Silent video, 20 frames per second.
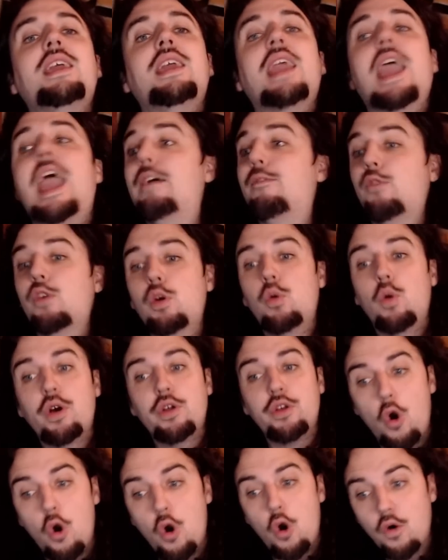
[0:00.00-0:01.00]
Everyone
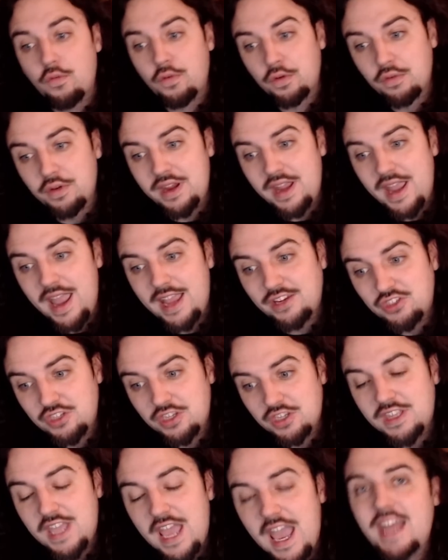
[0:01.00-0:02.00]
overreacts
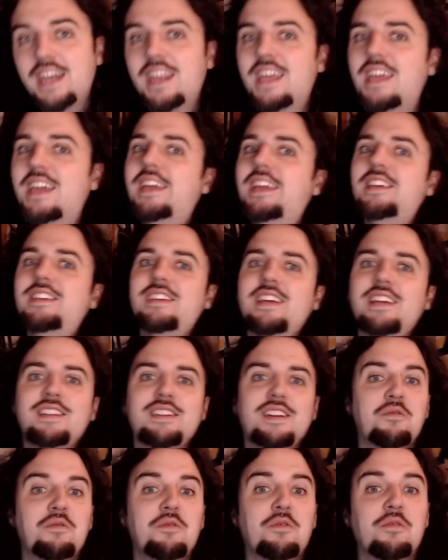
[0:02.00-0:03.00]
to that. He sends
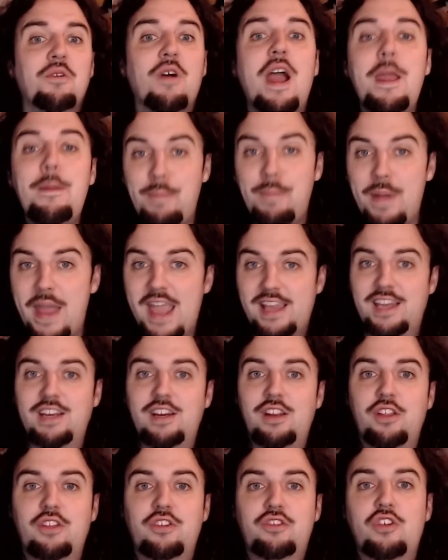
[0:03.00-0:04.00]
it right back
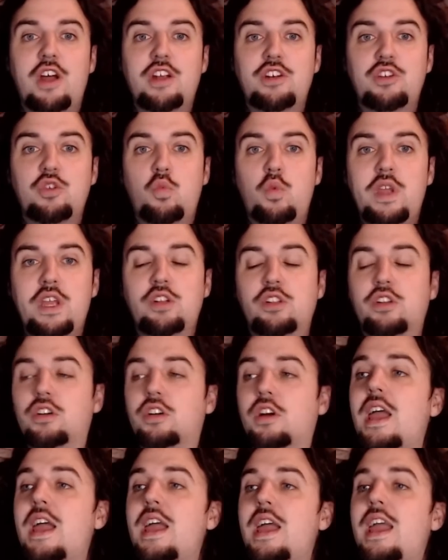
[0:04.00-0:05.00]
into the slot to Wheeler.